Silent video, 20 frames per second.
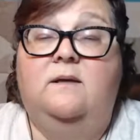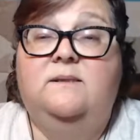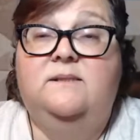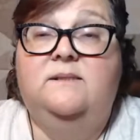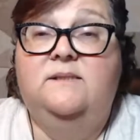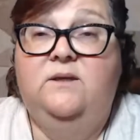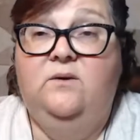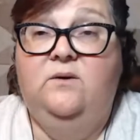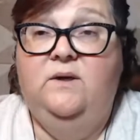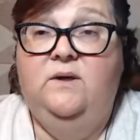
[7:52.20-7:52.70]

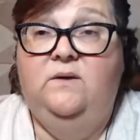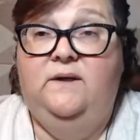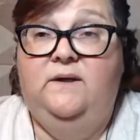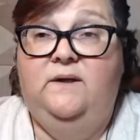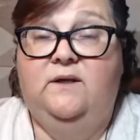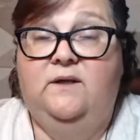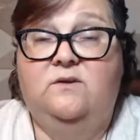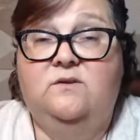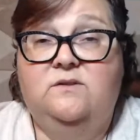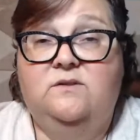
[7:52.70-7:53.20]

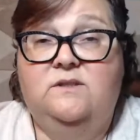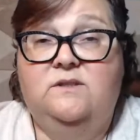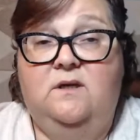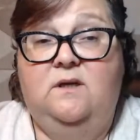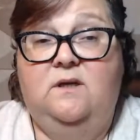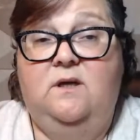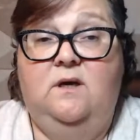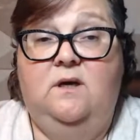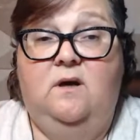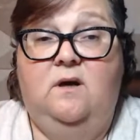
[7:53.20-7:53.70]
Serial
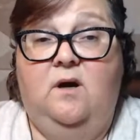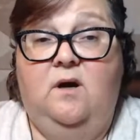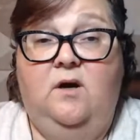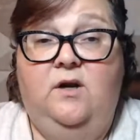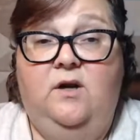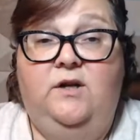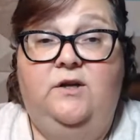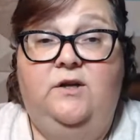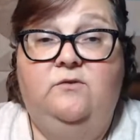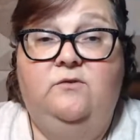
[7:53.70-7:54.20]
killers
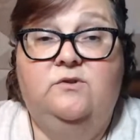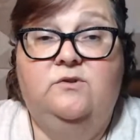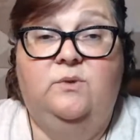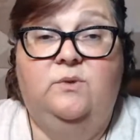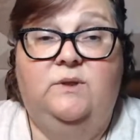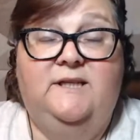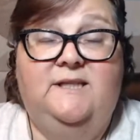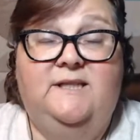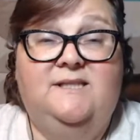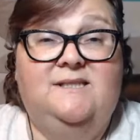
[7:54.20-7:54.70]
are
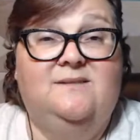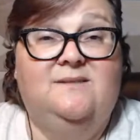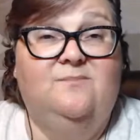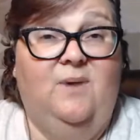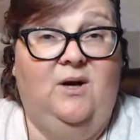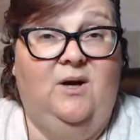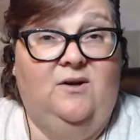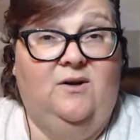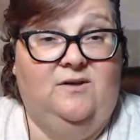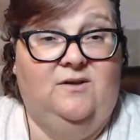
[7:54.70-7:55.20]
usually
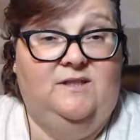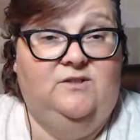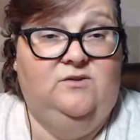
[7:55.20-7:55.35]
smart.